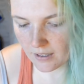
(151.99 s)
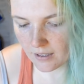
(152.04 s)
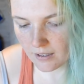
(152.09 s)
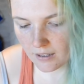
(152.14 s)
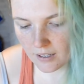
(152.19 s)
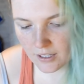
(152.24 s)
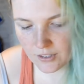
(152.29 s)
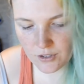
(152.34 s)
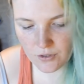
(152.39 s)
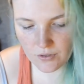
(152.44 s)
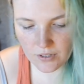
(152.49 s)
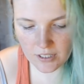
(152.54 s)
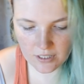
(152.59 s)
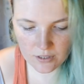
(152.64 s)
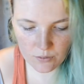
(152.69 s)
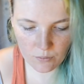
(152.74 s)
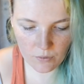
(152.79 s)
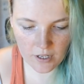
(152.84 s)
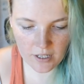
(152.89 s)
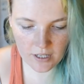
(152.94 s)

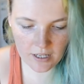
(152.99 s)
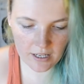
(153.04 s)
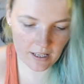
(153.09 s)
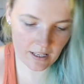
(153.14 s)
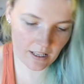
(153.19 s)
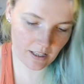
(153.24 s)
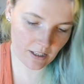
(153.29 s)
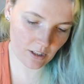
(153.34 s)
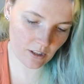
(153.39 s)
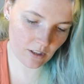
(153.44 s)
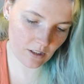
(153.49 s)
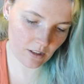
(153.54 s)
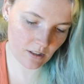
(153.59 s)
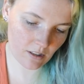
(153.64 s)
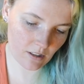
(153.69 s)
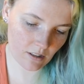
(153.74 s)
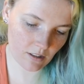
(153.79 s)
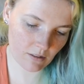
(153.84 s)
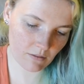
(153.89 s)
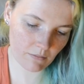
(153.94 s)
Catrice one
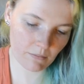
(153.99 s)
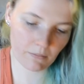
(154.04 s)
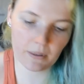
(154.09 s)
in